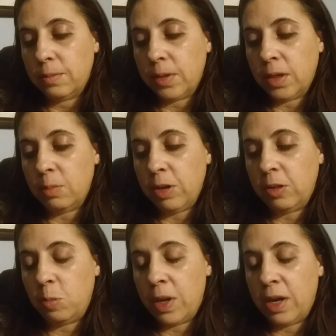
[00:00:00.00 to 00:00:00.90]
it can be
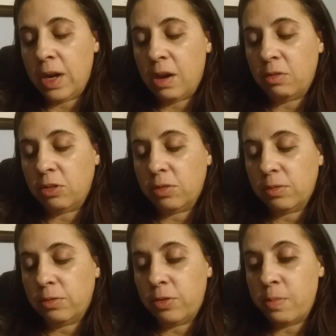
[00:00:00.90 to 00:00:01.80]
expanded out
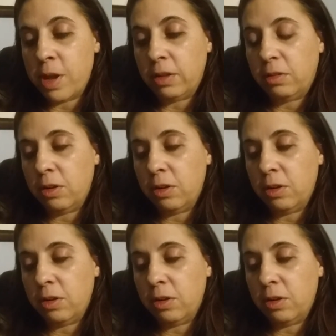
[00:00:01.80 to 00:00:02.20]
from that